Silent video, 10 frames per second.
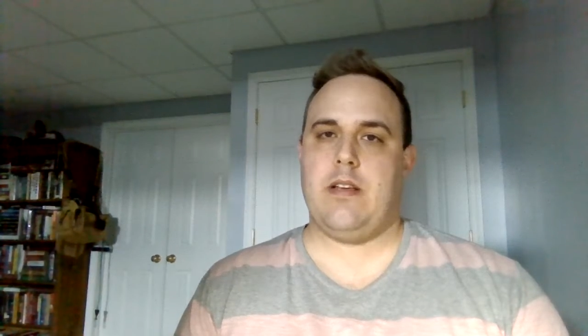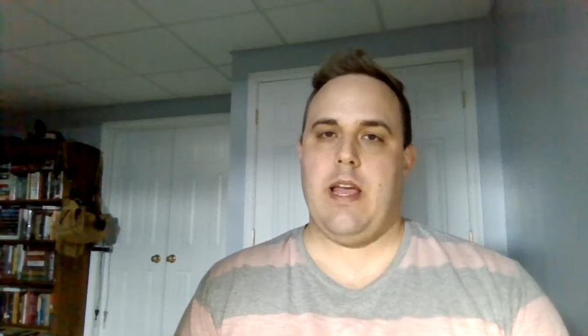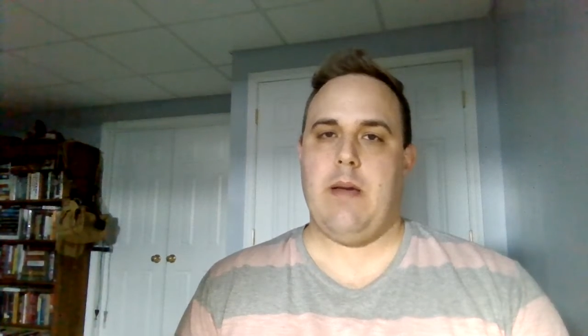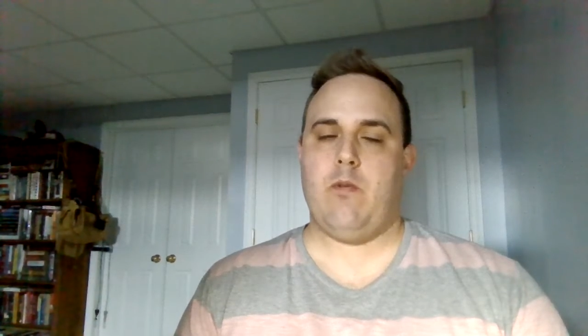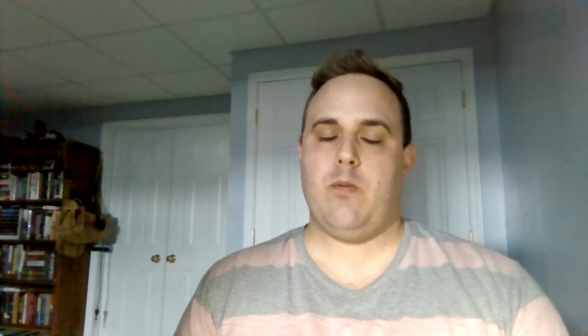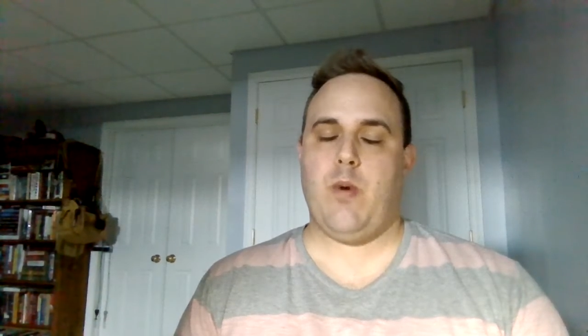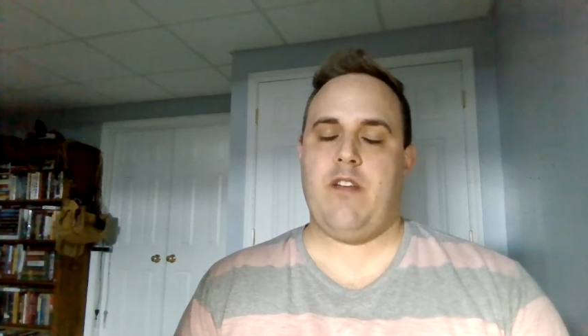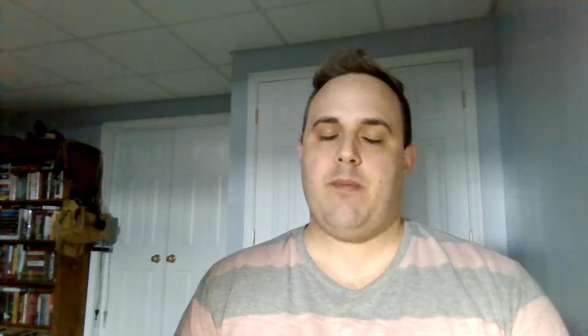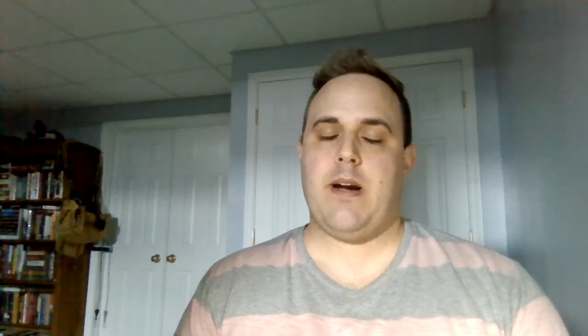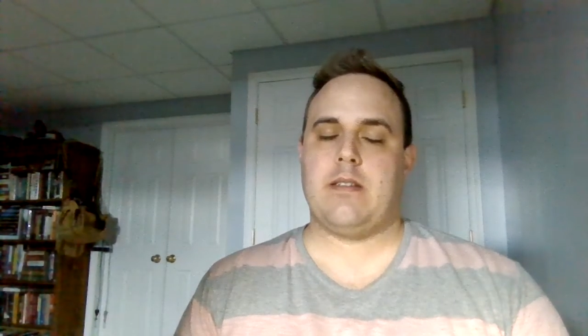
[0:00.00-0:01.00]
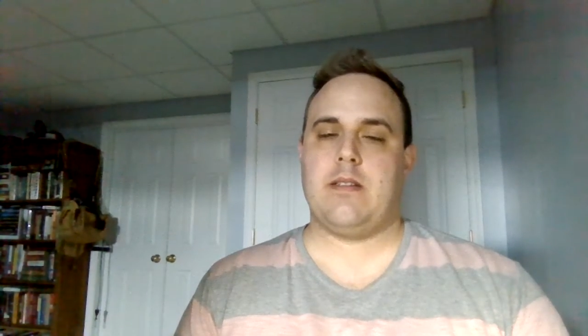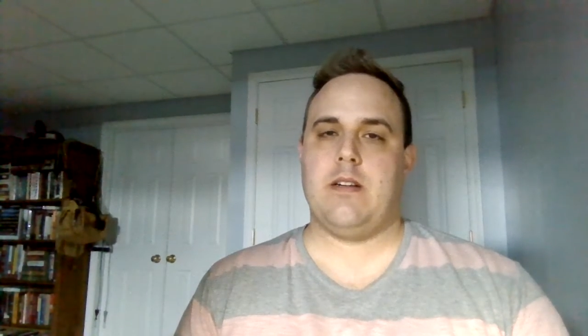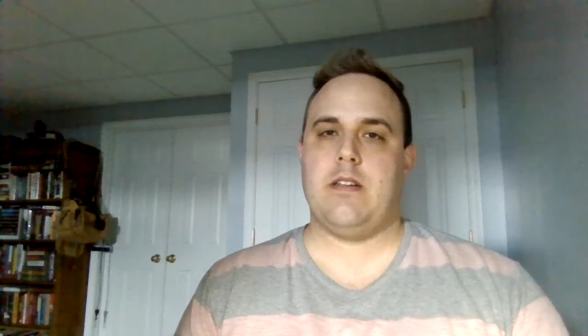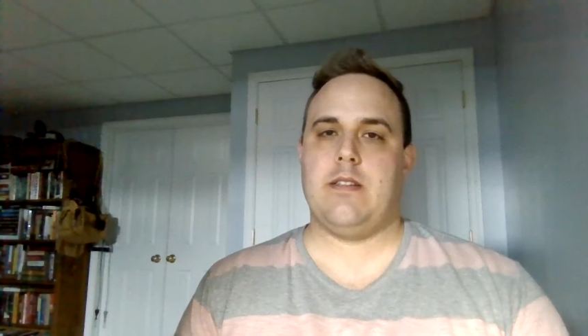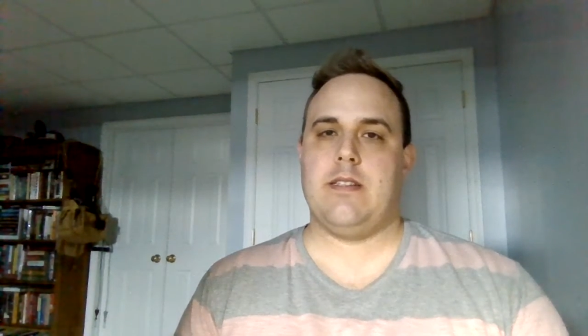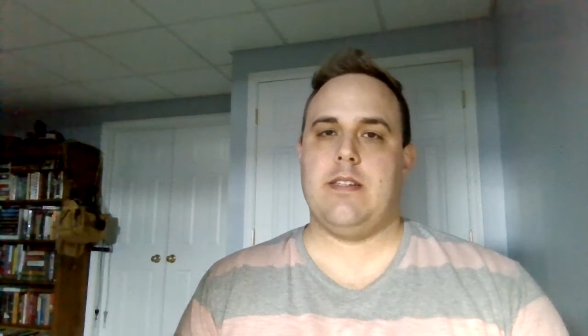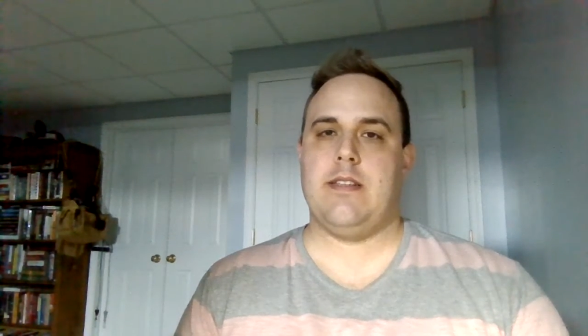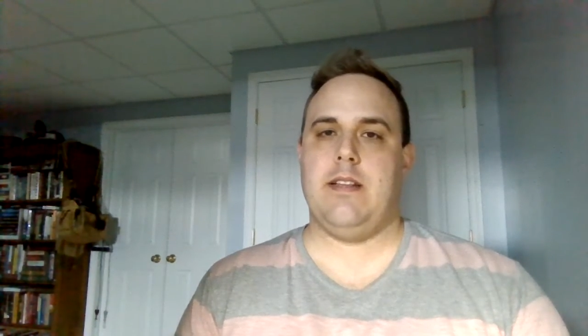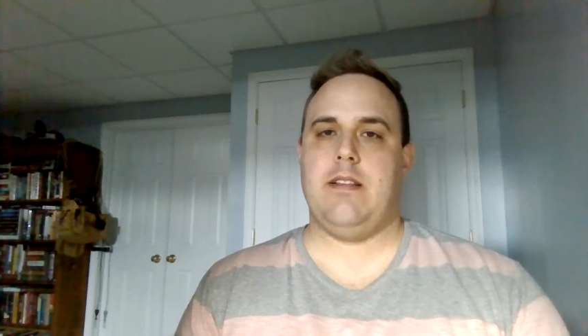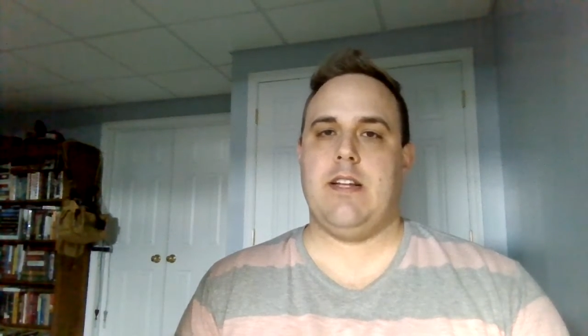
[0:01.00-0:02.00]
And what Wavebox does
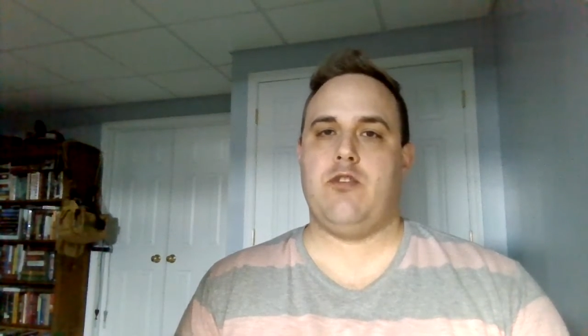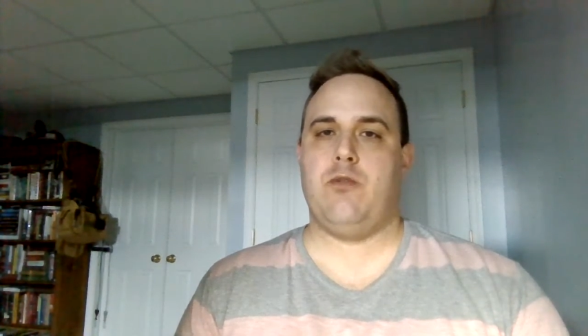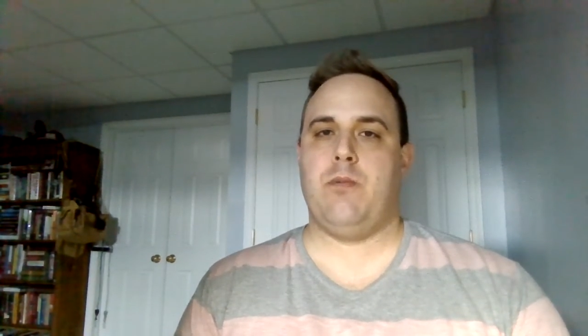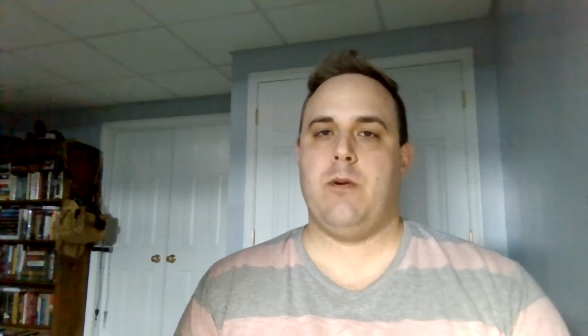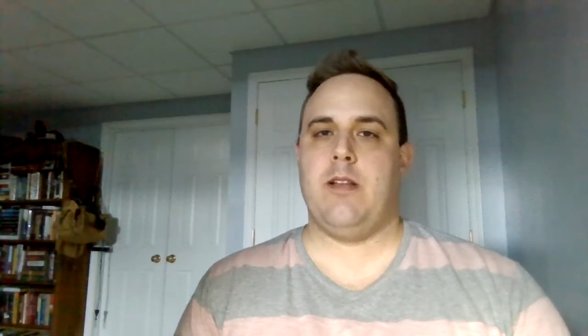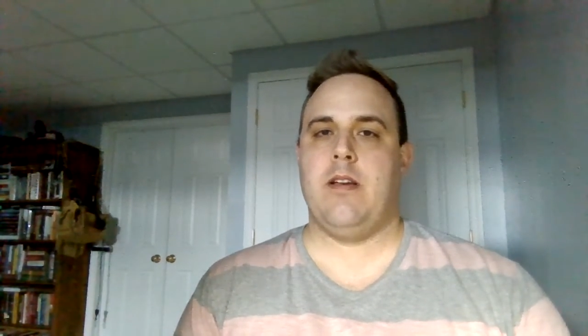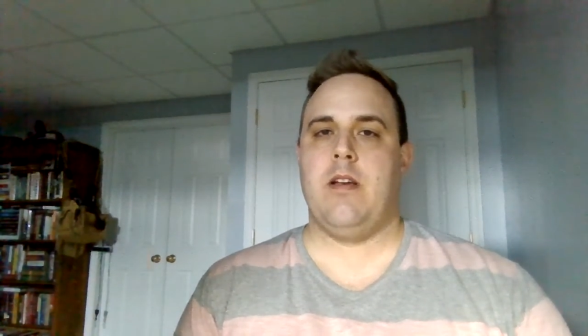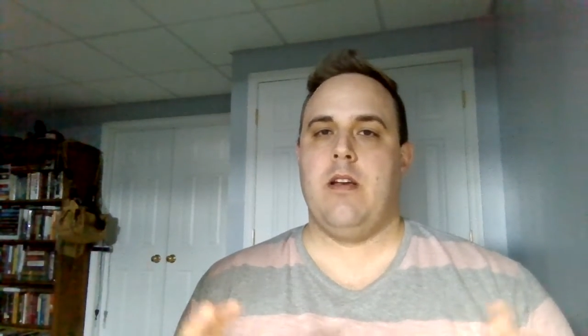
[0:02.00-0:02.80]
is it lets you put